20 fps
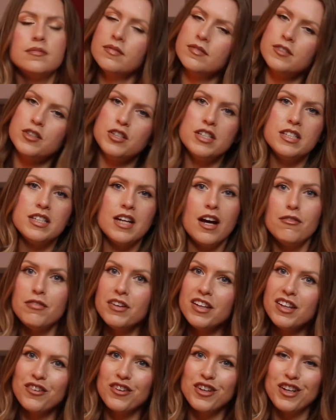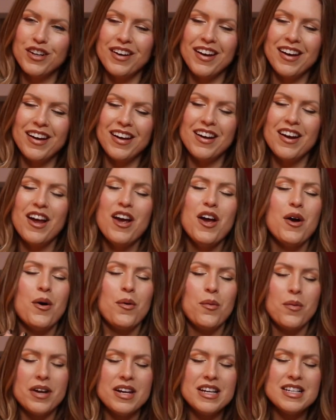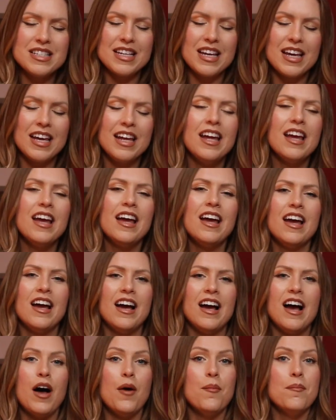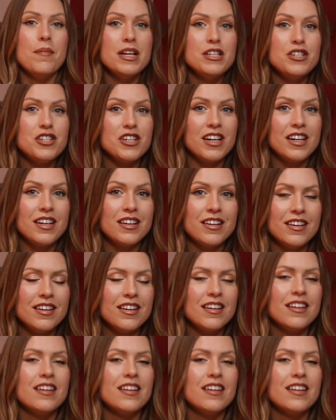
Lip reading: she's not feeling really good, what is it? I'll mention